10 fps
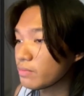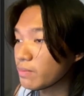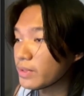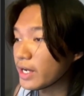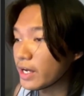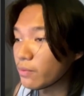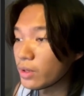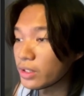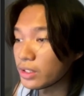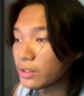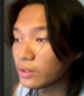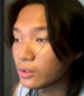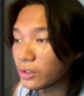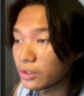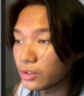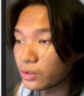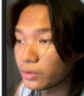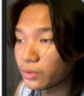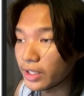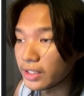Maybe I wanted Claude
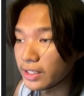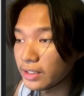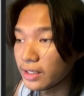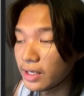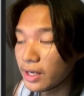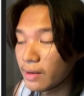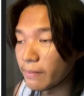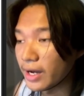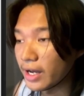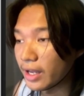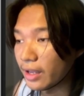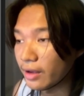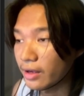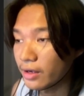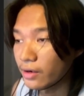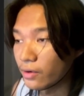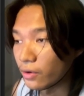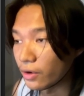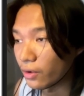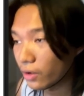Code to edit my
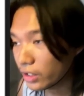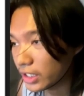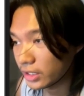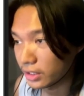or audit